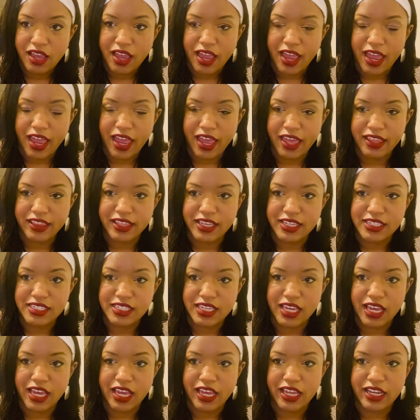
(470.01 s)
and they
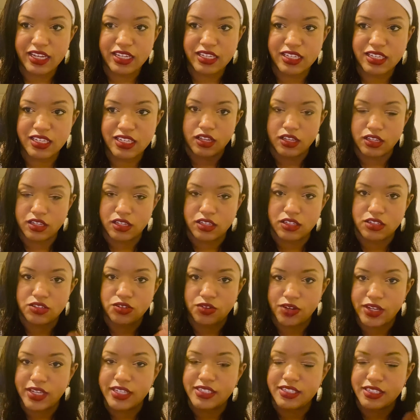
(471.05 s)
said,
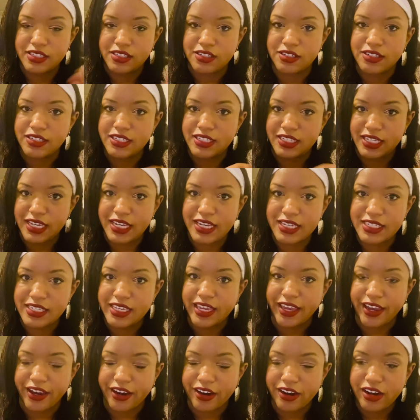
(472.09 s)
Toya, sister T is
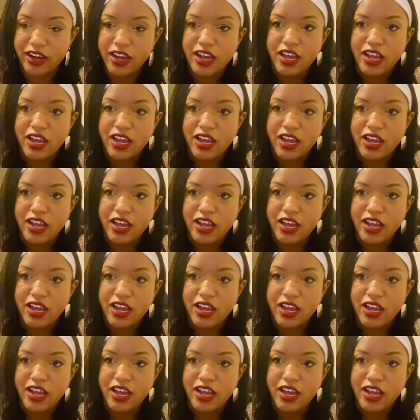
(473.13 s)
here,